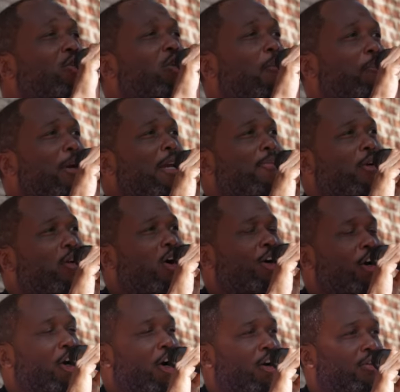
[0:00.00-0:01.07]
the people
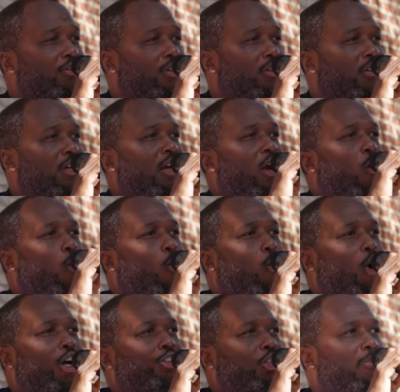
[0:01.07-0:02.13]
on earth
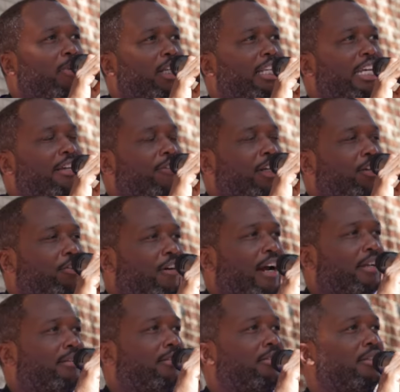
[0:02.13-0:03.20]
want to believe in Christ?